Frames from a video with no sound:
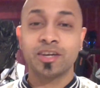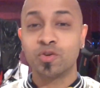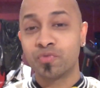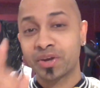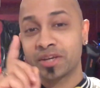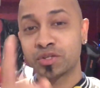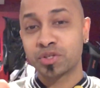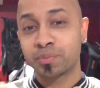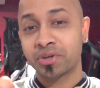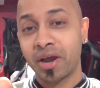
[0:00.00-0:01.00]
Don't forget to
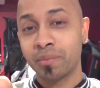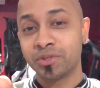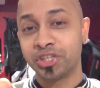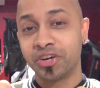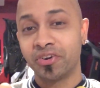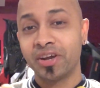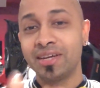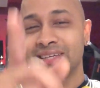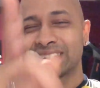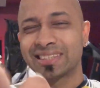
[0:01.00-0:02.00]
subscribe and share,
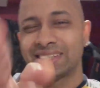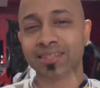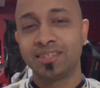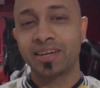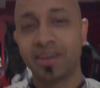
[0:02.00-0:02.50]
right? Take